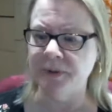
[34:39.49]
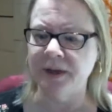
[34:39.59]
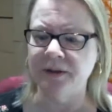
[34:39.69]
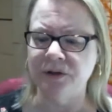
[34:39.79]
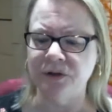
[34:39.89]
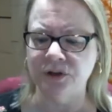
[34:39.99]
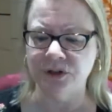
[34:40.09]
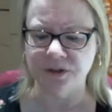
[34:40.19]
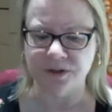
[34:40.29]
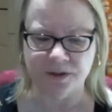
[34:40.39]
And the
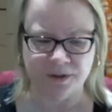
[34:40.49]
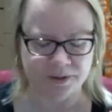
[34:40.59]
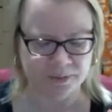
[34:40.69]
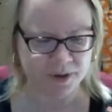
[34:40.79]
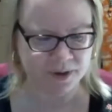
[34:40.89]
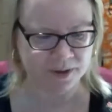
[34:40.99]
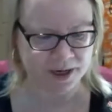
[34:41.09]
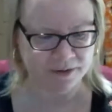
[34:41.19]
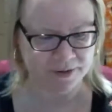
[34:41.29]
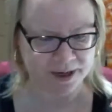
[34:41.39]
surgeons
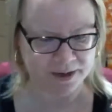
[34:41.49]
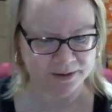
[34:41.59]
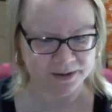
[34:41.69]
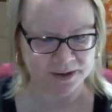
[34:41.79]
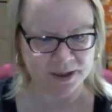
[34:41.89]
that I've had